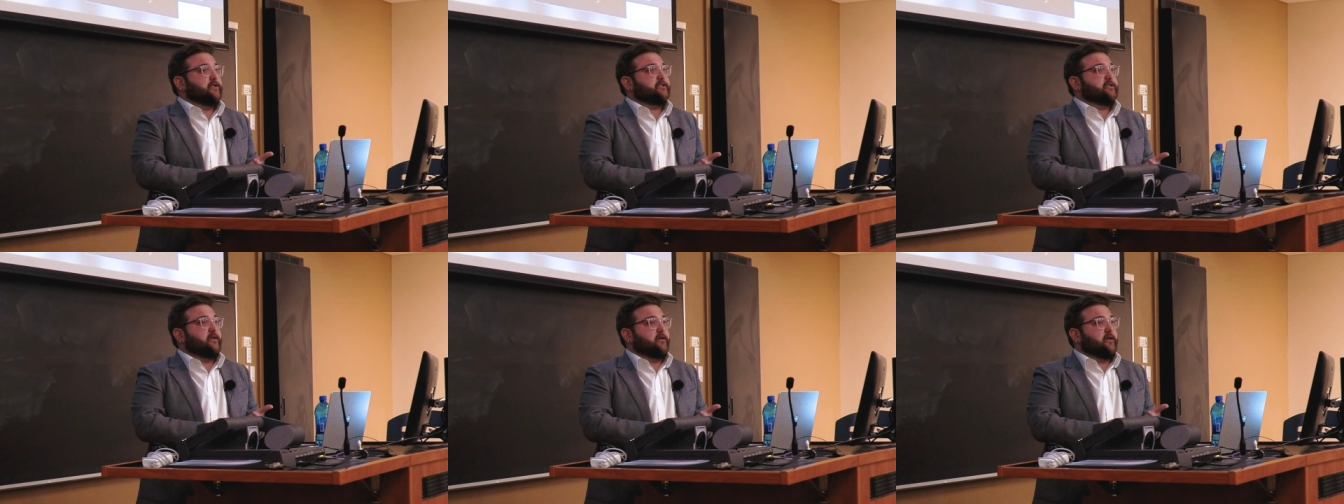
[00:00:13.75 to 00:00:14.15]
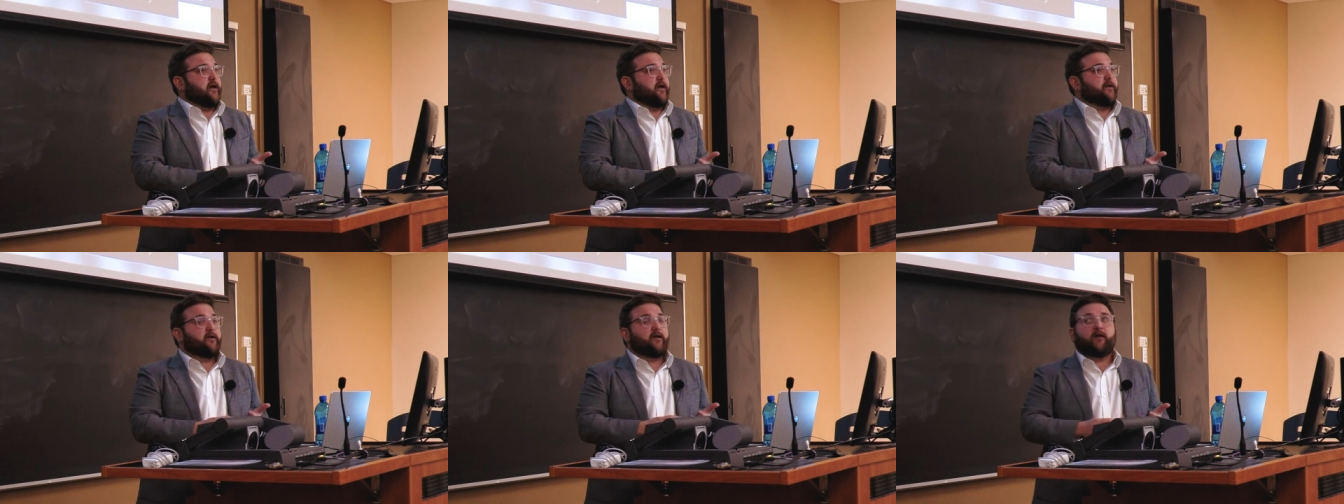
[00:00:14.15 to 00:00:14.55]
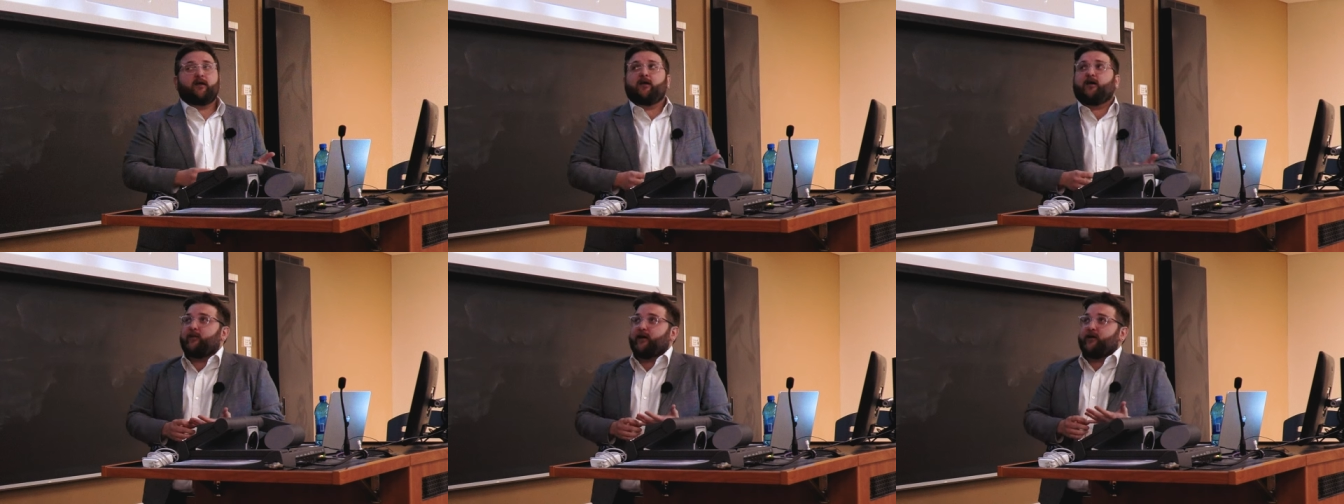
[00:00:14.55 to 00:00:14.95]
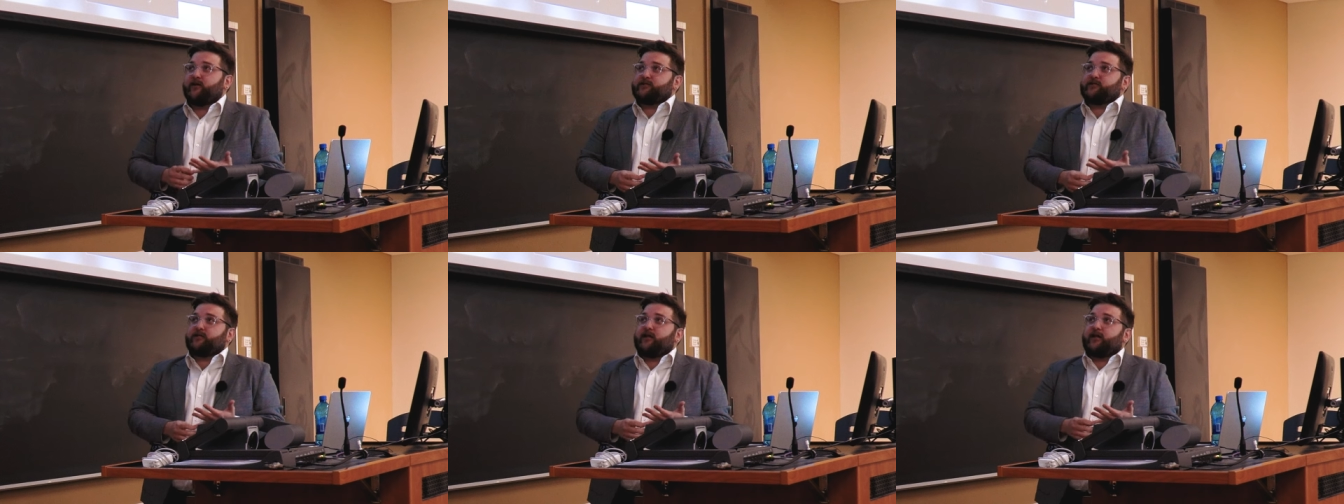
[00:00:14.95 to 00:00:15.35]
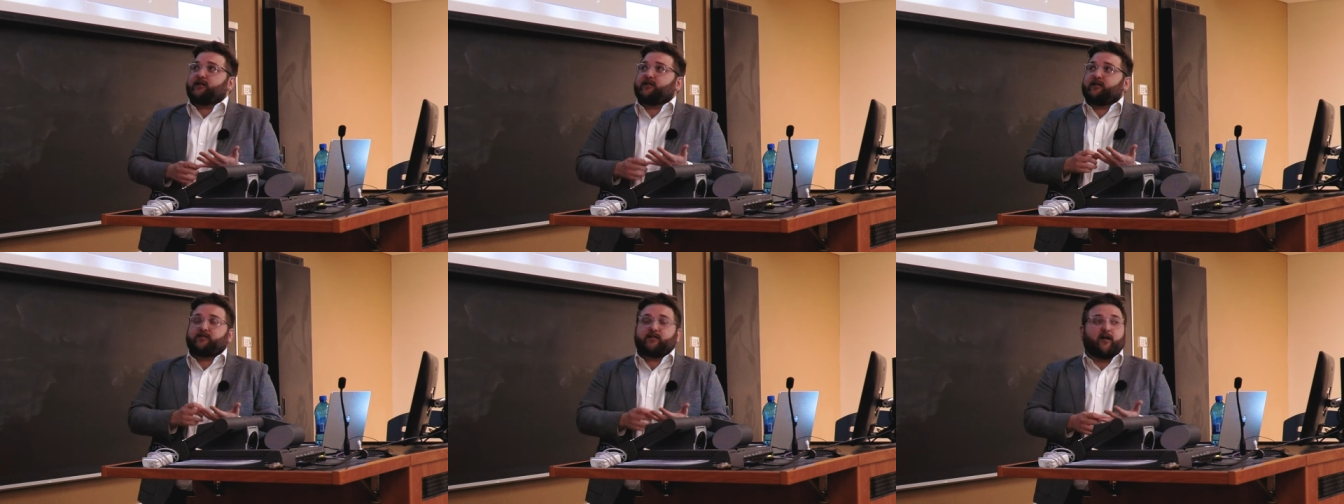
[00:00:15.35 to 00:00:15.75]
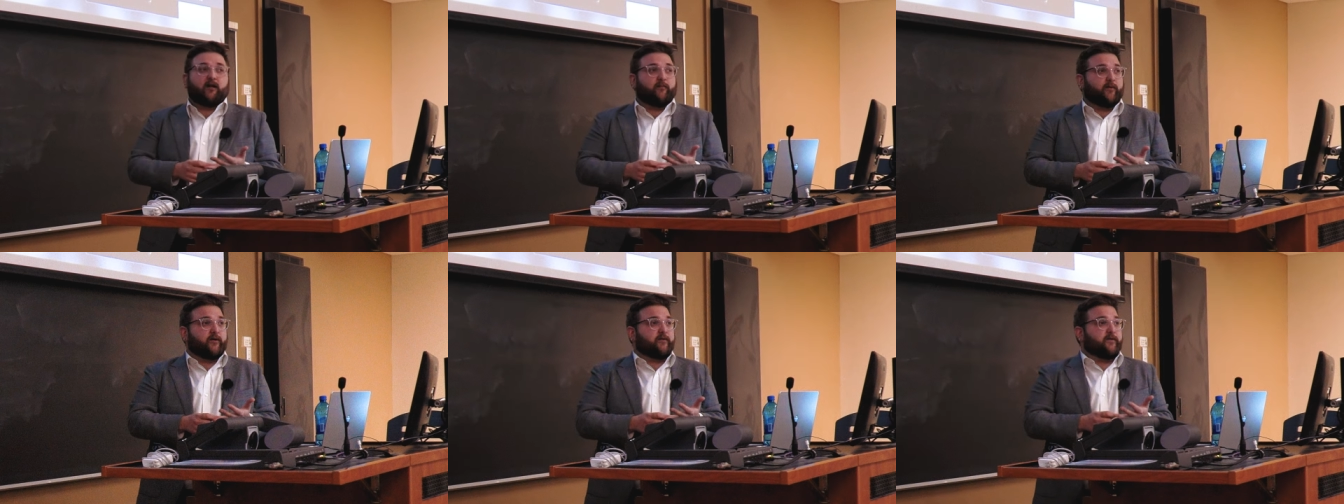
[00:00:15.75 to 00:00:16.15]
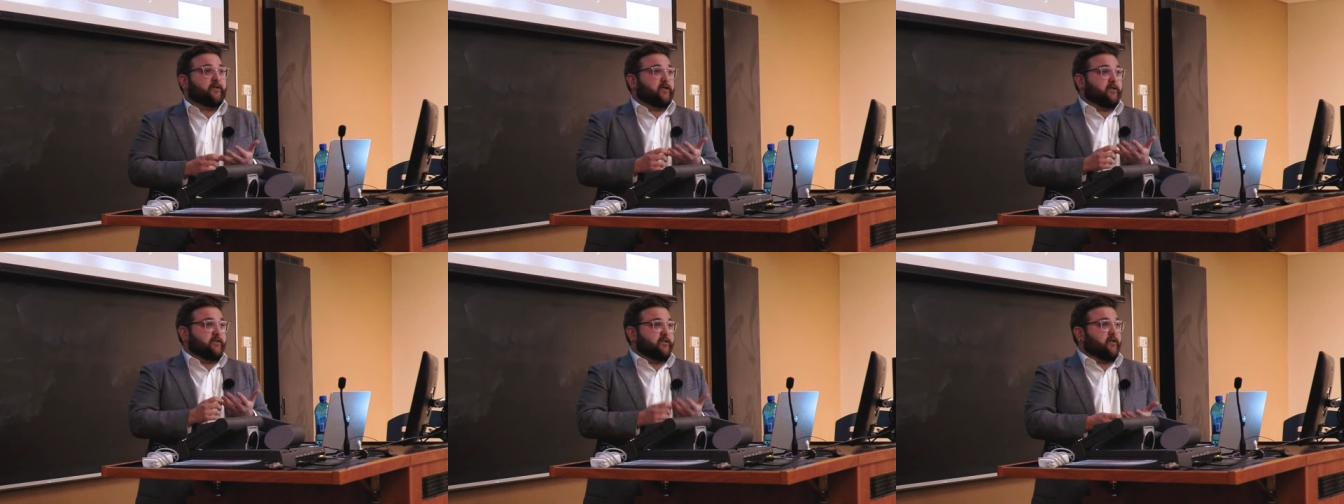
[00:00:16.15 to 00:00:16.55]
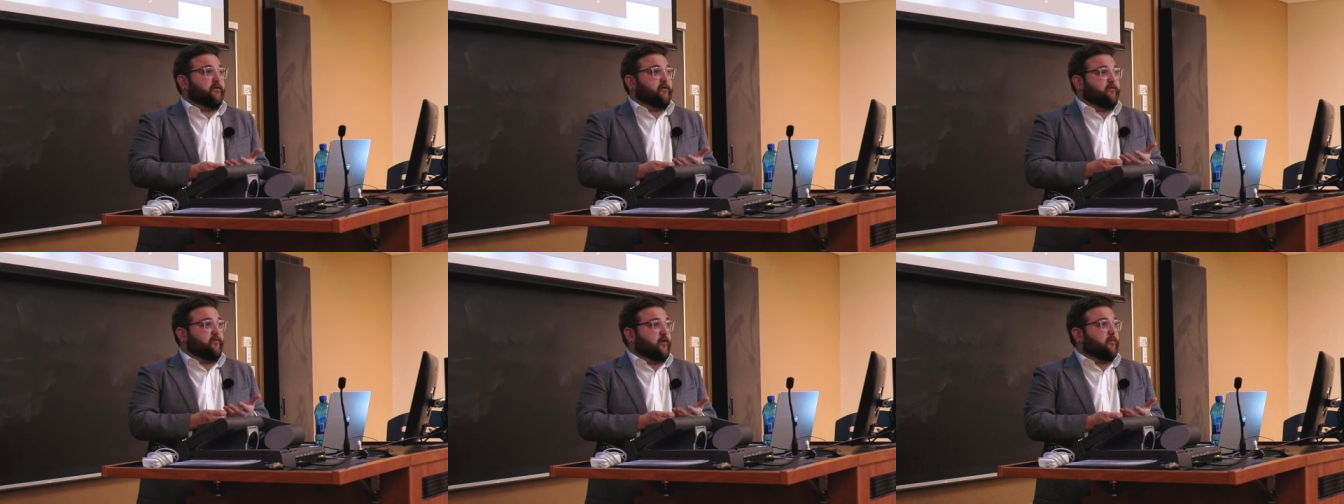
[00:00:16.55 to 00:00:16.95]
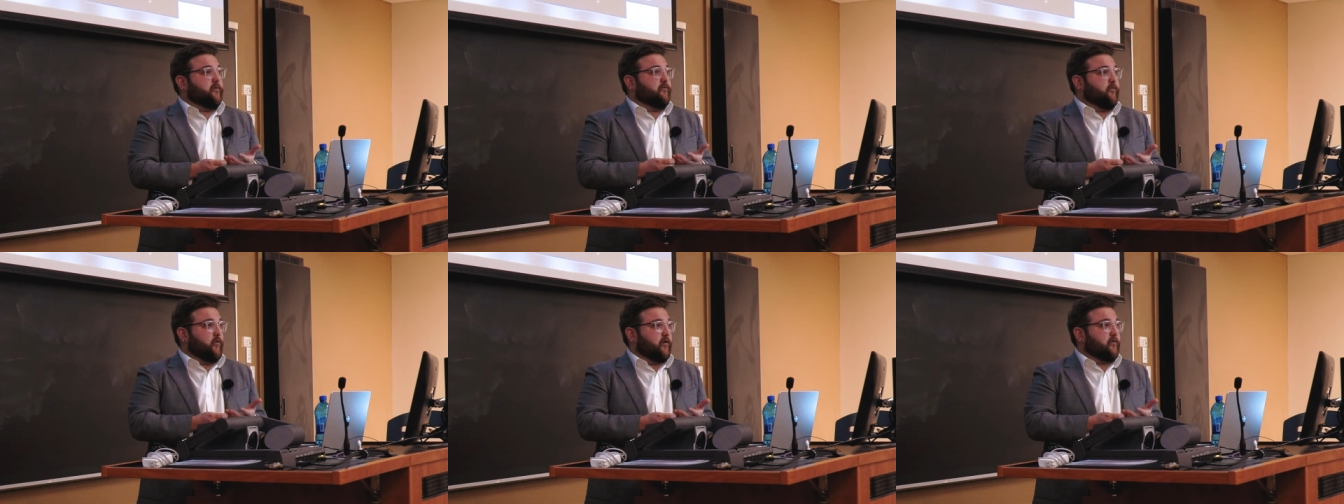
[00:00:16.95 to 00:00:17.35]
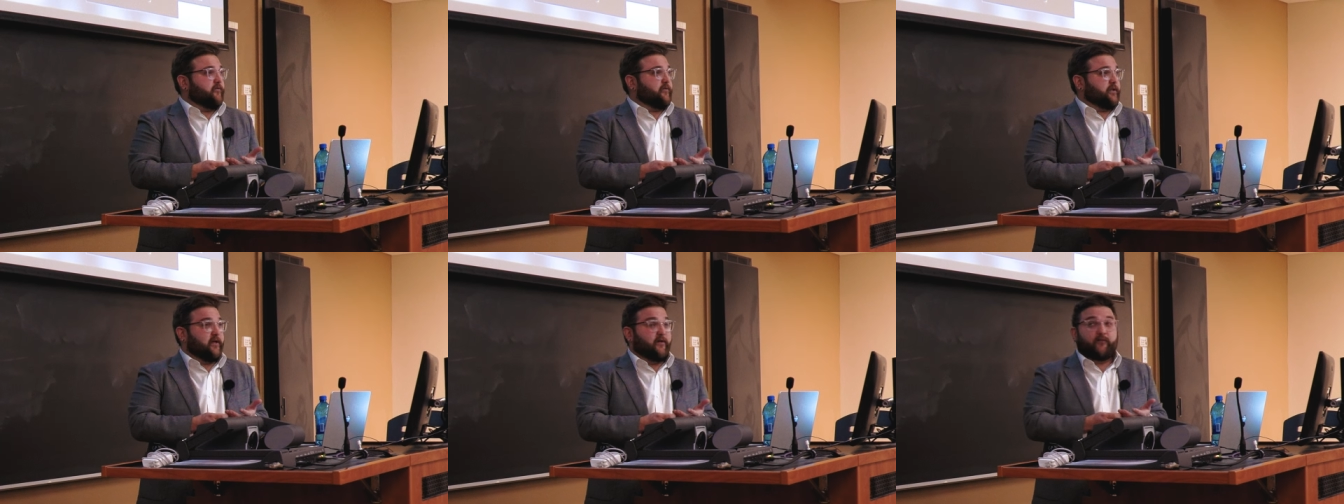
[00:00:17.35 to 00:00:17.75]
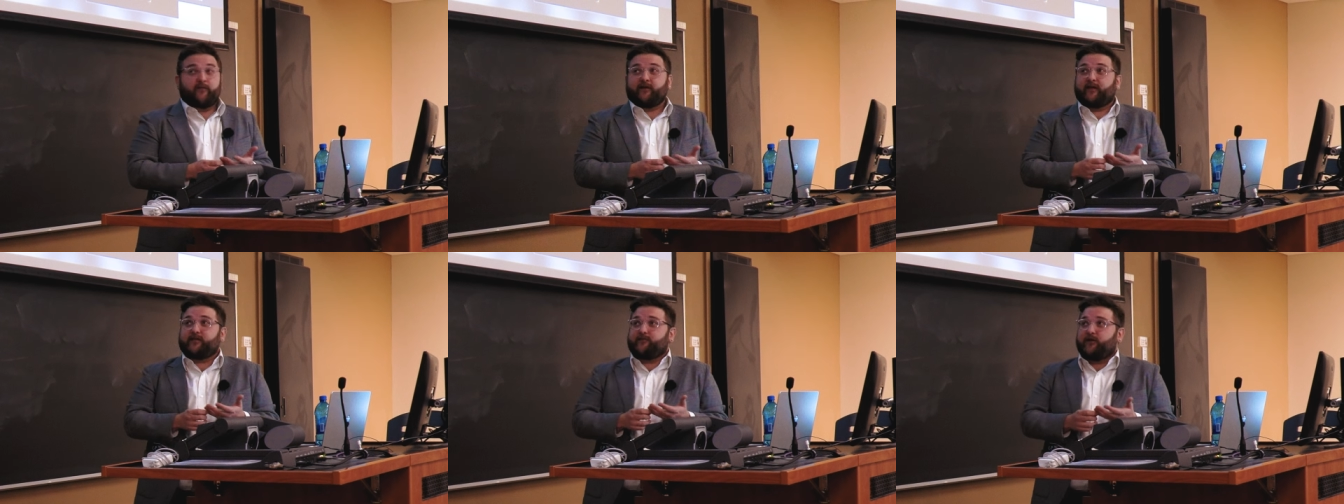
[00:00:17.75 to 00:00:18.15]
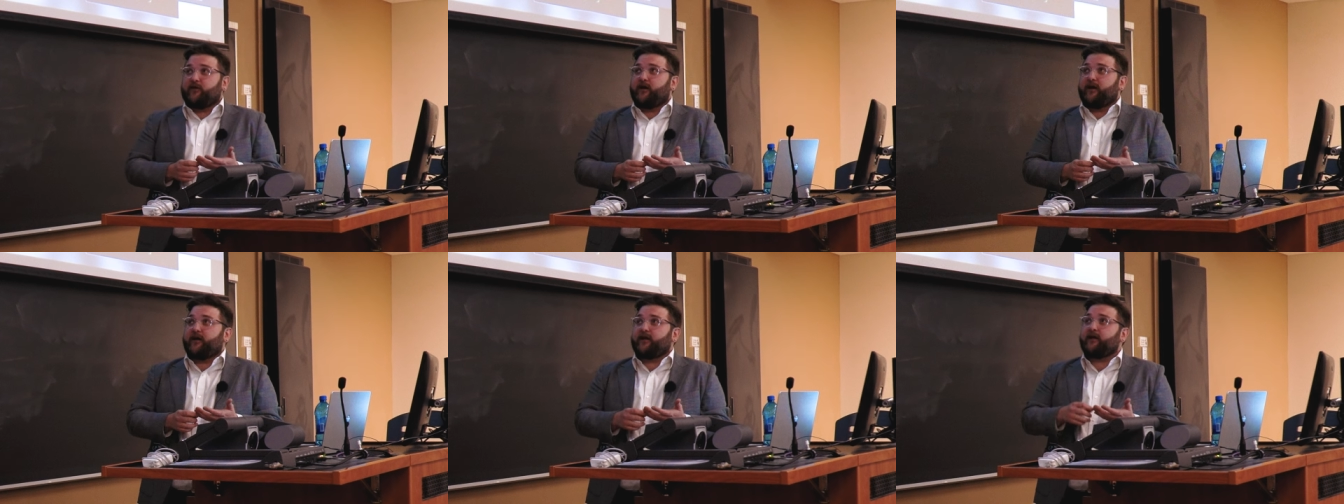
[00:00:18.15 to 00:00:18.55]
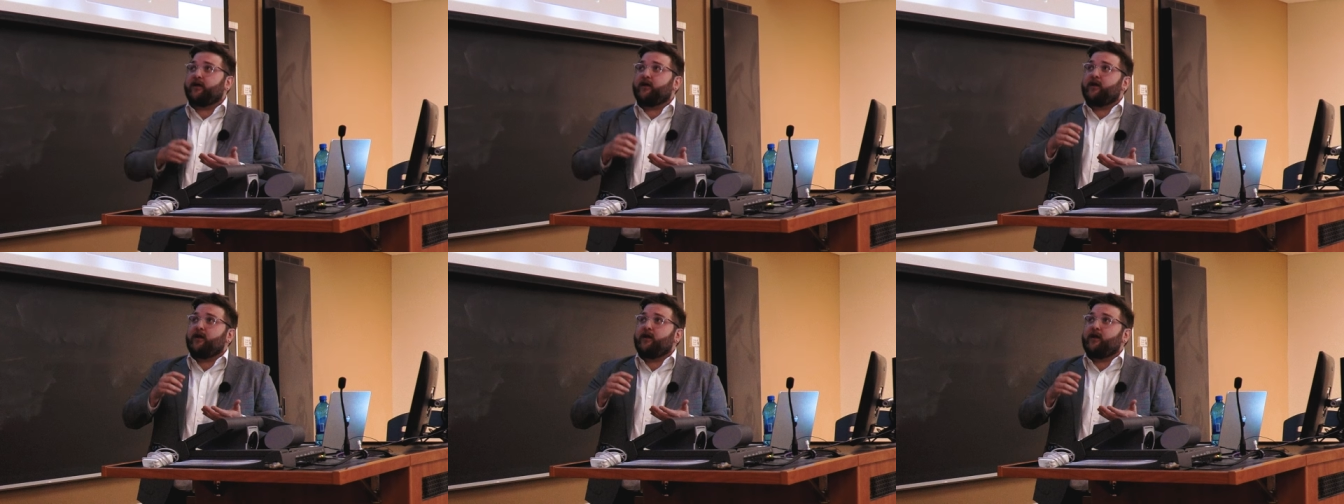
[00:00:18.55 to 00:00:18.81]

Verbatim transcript: with the sun god. I also like that childbirth is considered a form of war for them. That's poetic.